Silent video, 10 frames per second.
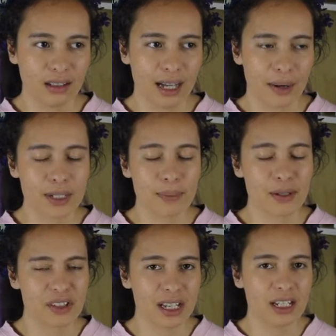I was about
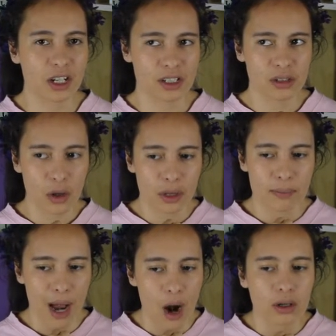to say he doesn't know the
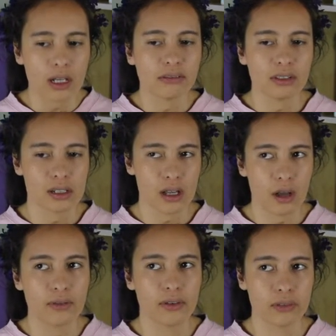power levels
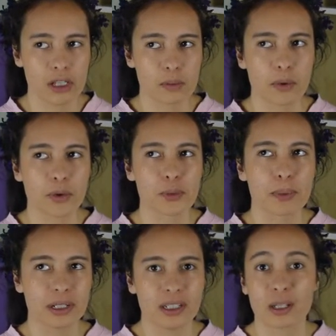of the Vinsmokes,
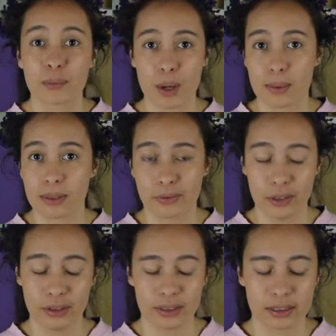but he can probably
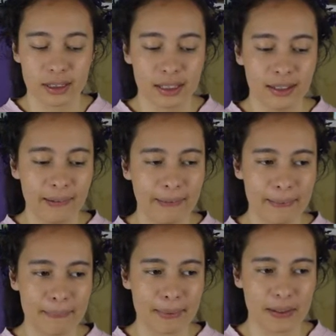feel it,
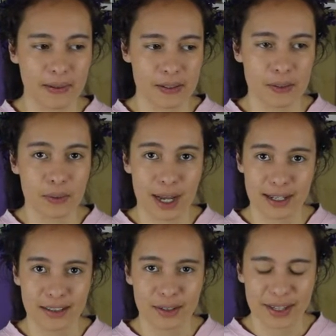because, you know,
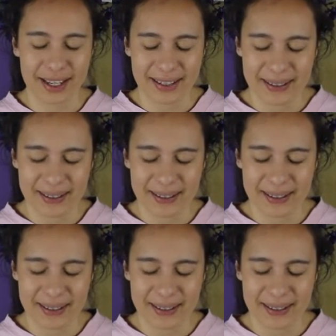Haki and all that.